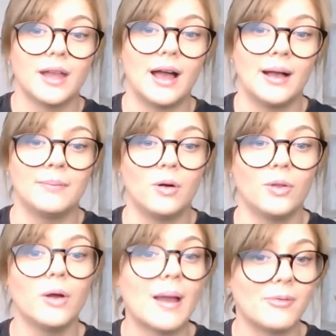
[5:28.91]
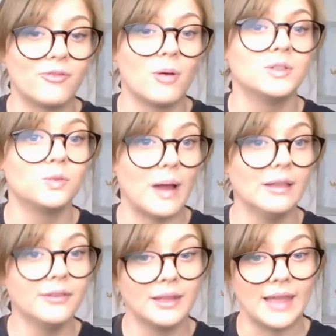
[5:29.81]
Although I performed
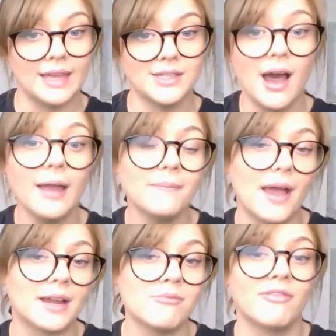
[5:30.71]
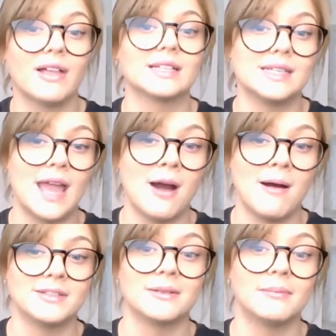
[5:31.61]
well in the Landtite, I can reflect now
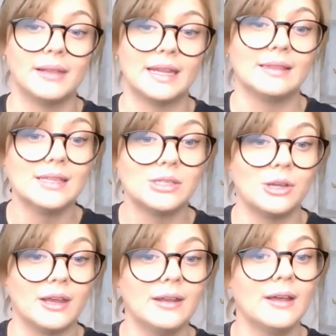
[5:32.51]
after completing this unit